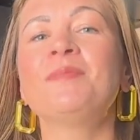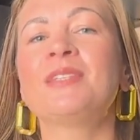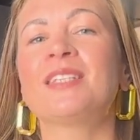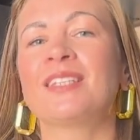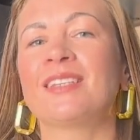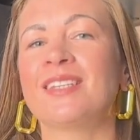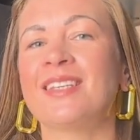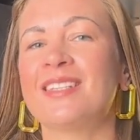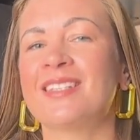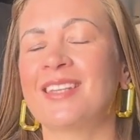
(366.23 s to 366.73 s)
is
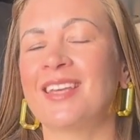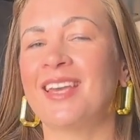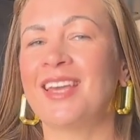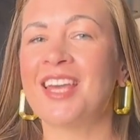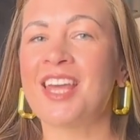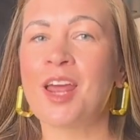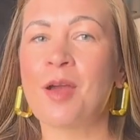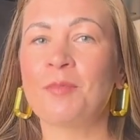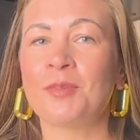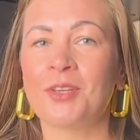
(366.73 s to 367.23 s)
Lisa,
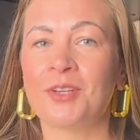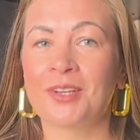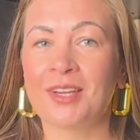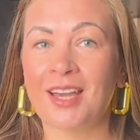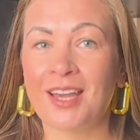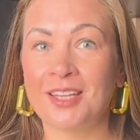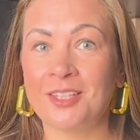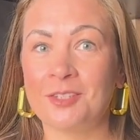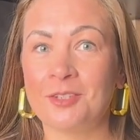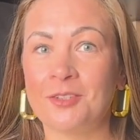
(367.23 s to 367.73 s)
and I'm your
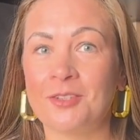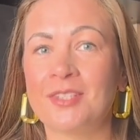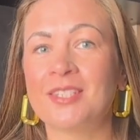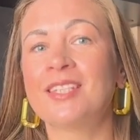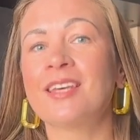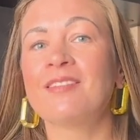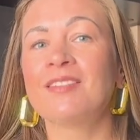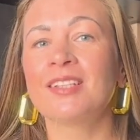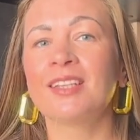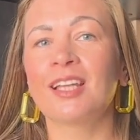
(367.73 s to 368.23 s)
guide to
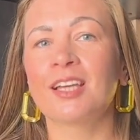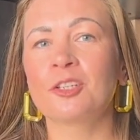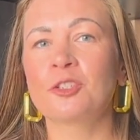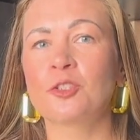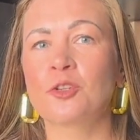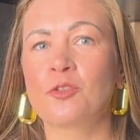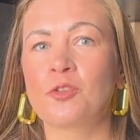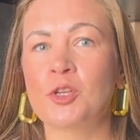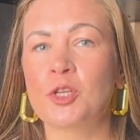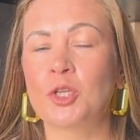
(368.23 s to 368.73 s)
savvy
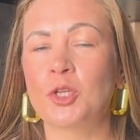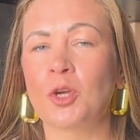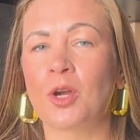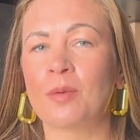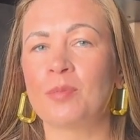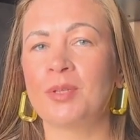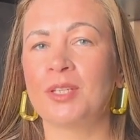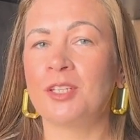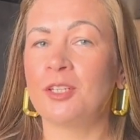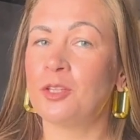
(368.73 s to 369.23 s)
luxury
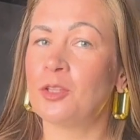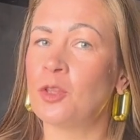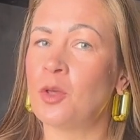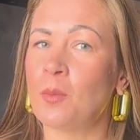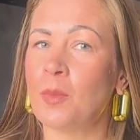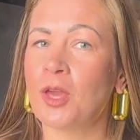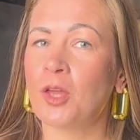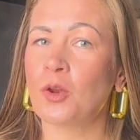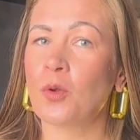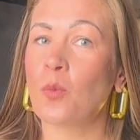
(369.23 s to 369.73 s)
shopping, no
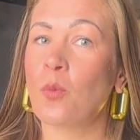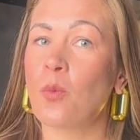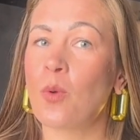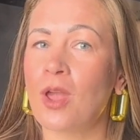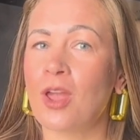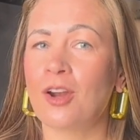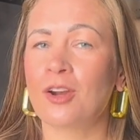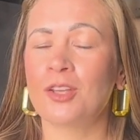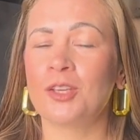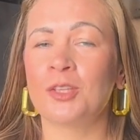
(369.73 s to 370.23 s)
matter
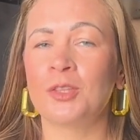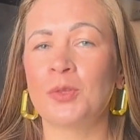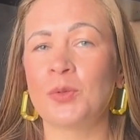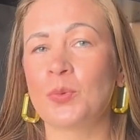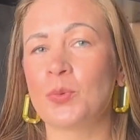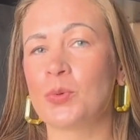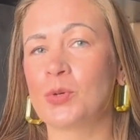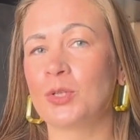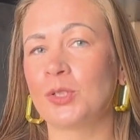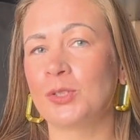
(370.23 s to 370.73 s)
where in the
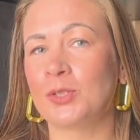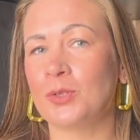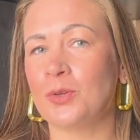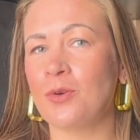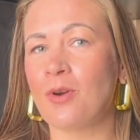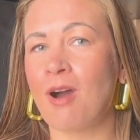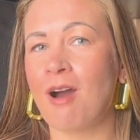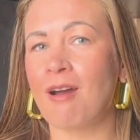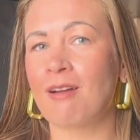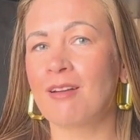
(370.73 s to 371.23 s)
world you
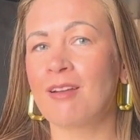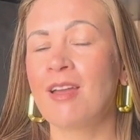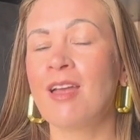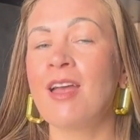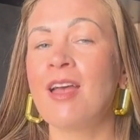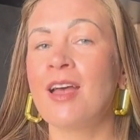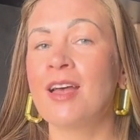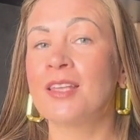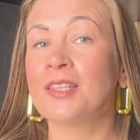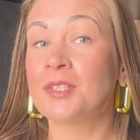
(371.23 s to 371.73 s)
are.
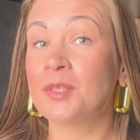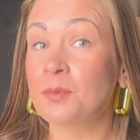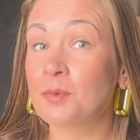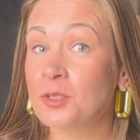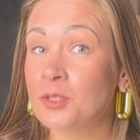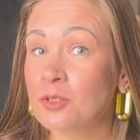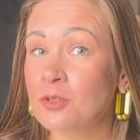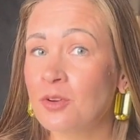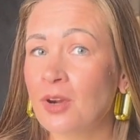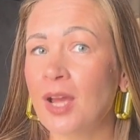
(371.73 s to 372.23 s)

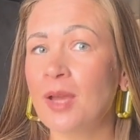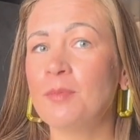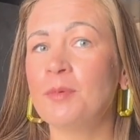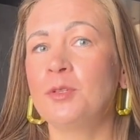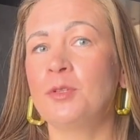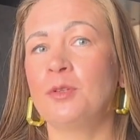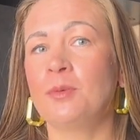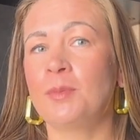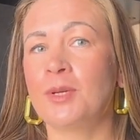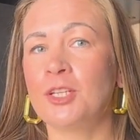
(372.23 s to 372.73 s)
Subscribe
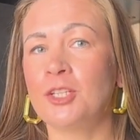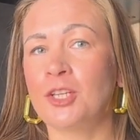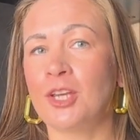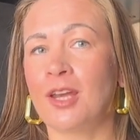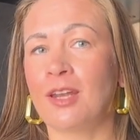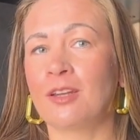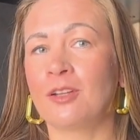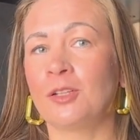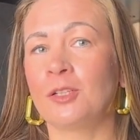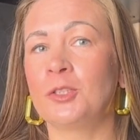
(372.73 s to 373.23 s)
to my
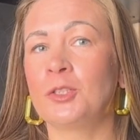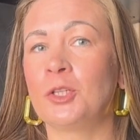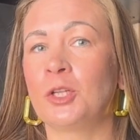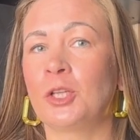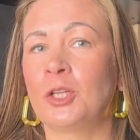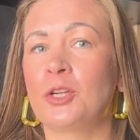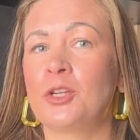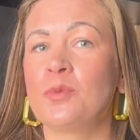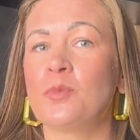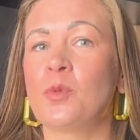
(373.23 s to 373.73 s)
channel to
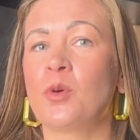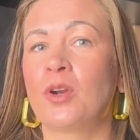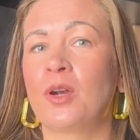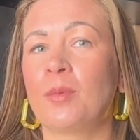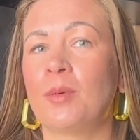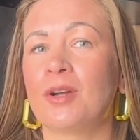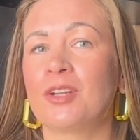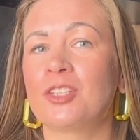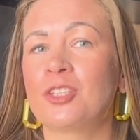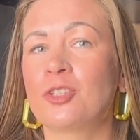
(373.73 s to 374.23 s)
learn more
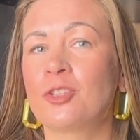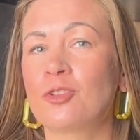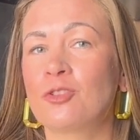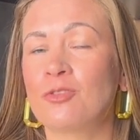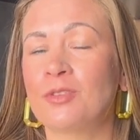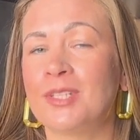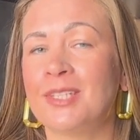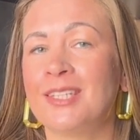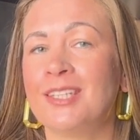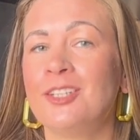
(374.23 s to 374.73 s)
about
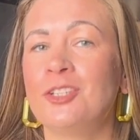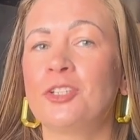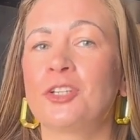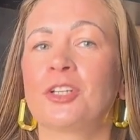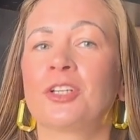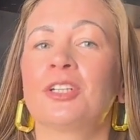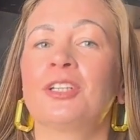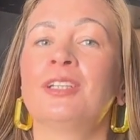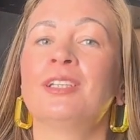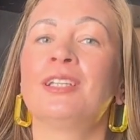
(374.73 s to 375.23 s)

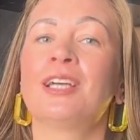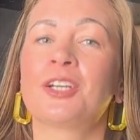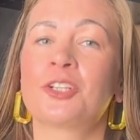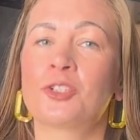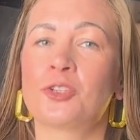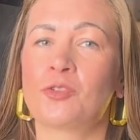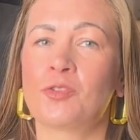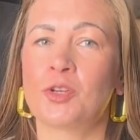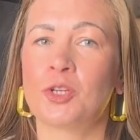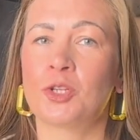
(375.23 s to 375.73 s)
strategic
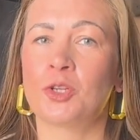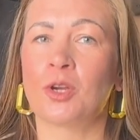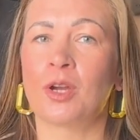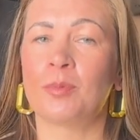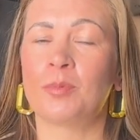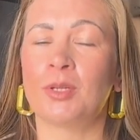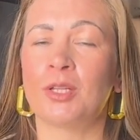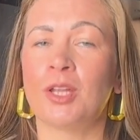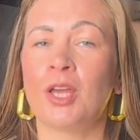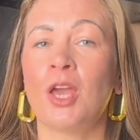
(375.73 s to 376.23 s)
luxury
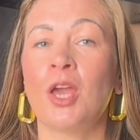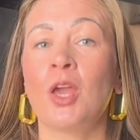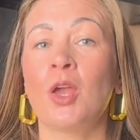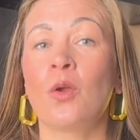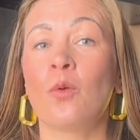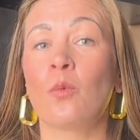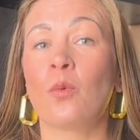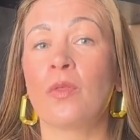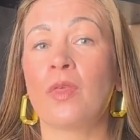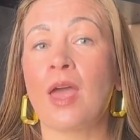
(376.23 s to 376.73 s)
shopping
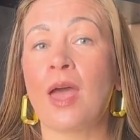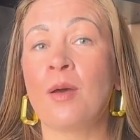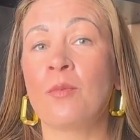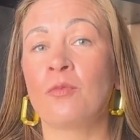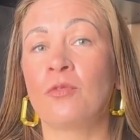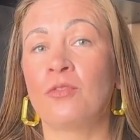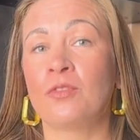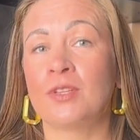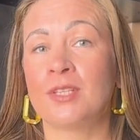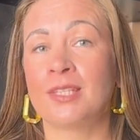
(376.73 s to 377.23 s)
with
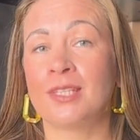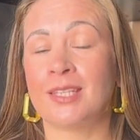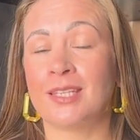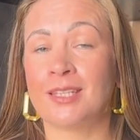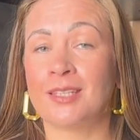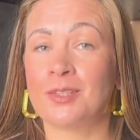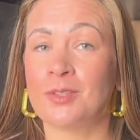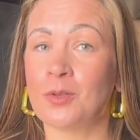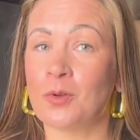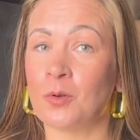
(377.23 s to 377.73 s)

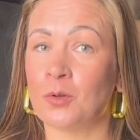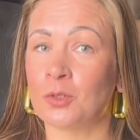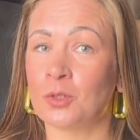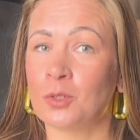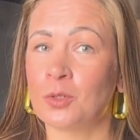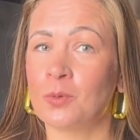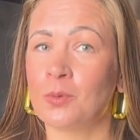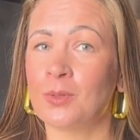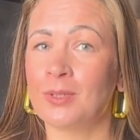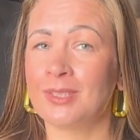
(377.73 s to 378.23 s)
emphasis on
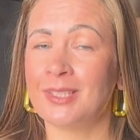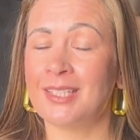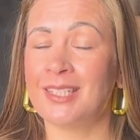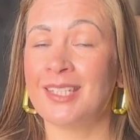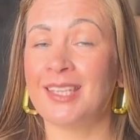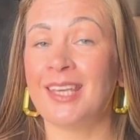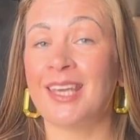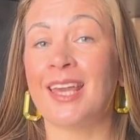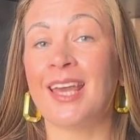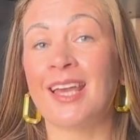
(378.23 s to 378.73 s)

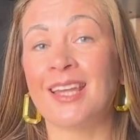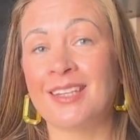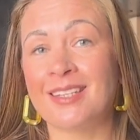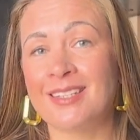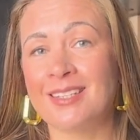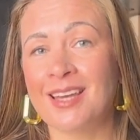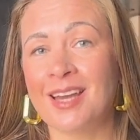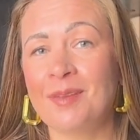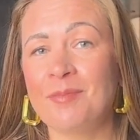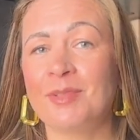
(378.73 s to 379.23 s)
quality and
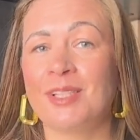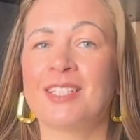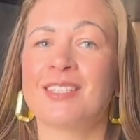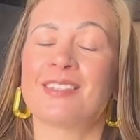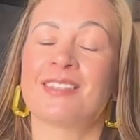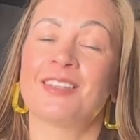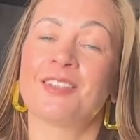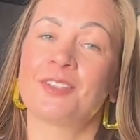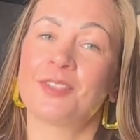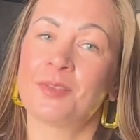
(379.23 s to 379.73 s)

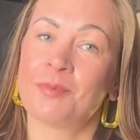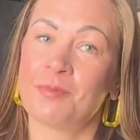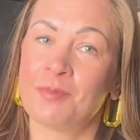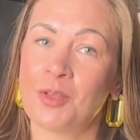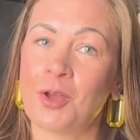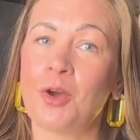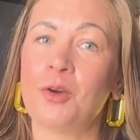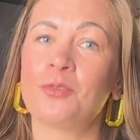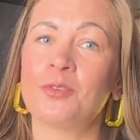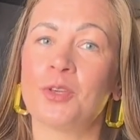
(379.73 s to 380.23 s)
timelessness
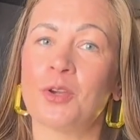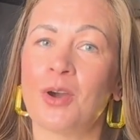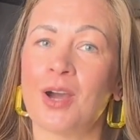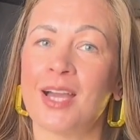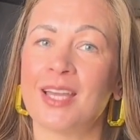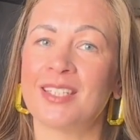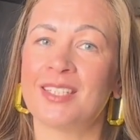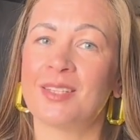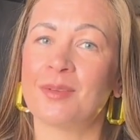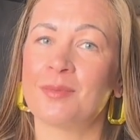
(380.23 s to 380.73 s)
of your
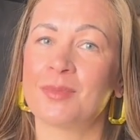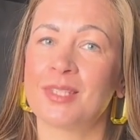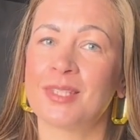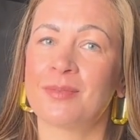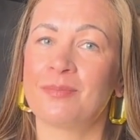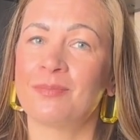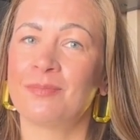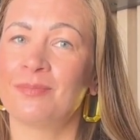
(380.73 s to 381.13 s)
items.